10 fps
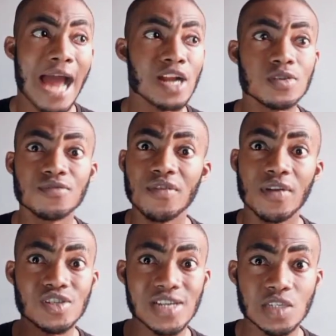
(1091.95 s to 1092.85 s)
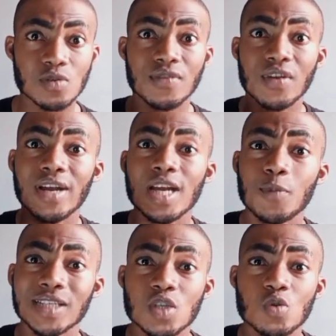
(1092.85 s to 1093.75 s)
And it was very, very drastic, it was very, very
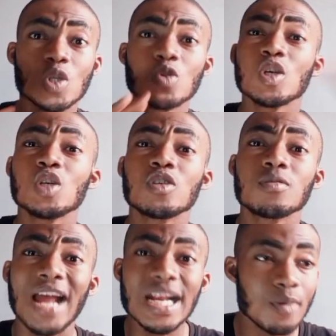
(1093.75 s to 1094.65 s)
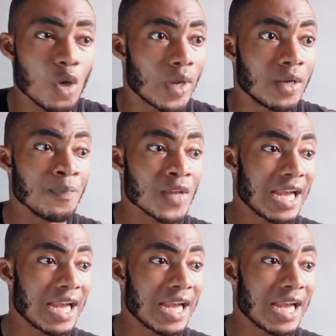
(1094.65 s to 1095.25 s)
important. It was, it was mind blowing.